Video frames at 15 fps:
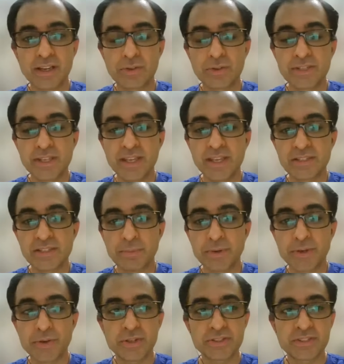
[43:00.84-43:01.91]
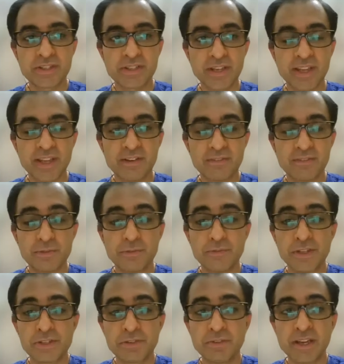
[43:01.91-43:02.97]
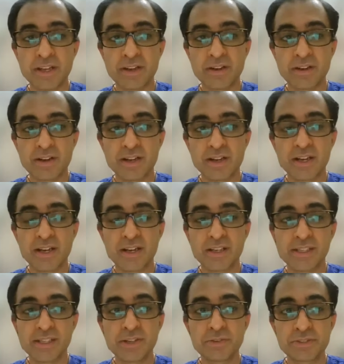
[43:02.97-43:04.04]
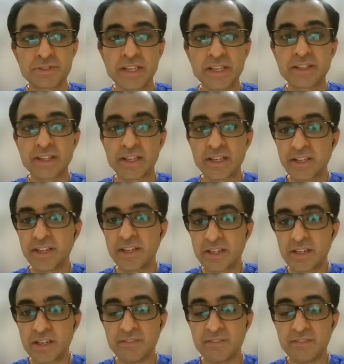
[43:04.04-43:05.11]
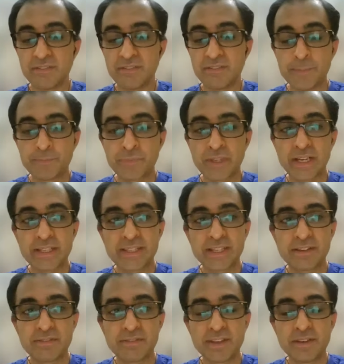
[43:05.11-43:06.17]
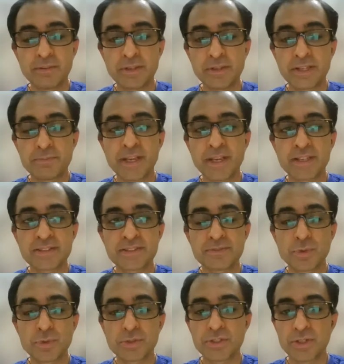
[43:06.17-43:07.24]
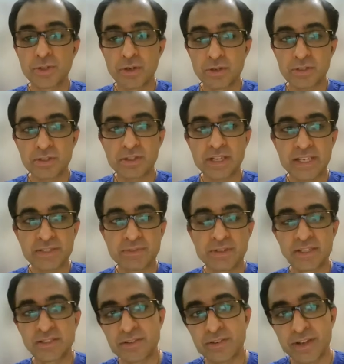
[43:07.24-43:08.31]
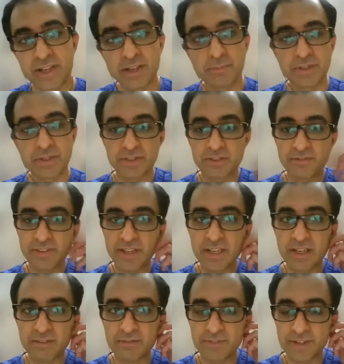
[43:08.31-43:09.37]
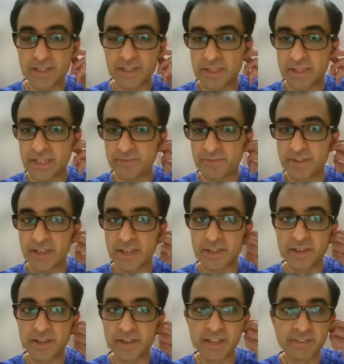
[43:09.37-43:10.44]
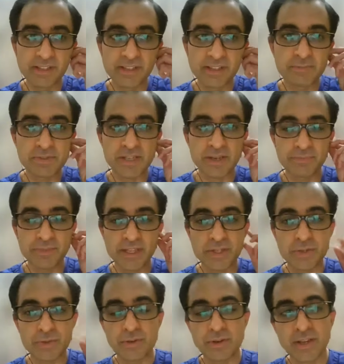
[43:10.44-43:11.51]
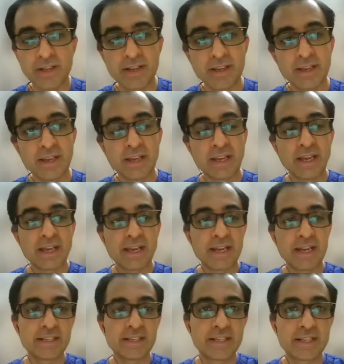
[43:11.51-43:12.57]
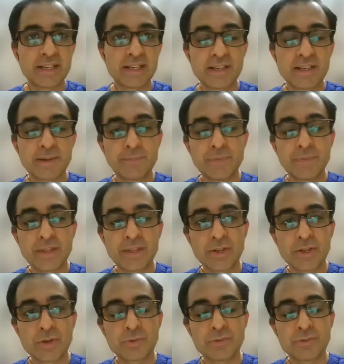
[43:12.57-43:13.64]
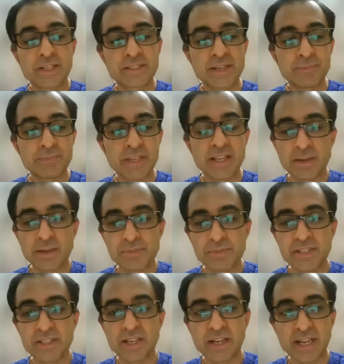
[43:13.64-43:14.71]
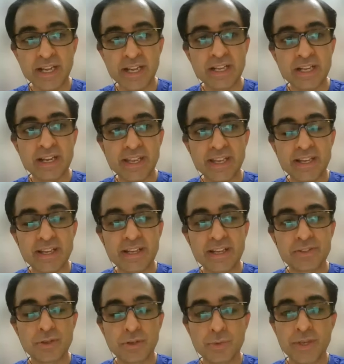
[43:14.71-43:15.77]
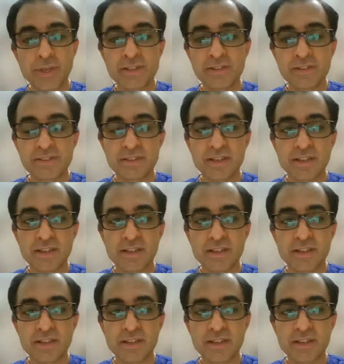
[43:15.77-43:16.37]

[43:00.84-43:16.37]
seeing somebody on a screen, which we are, still in the learning curve, I think it makes both the doctor as well as the treating person feel comfortable that we are giving them something to treat. And, when something comes in a guideline, it is always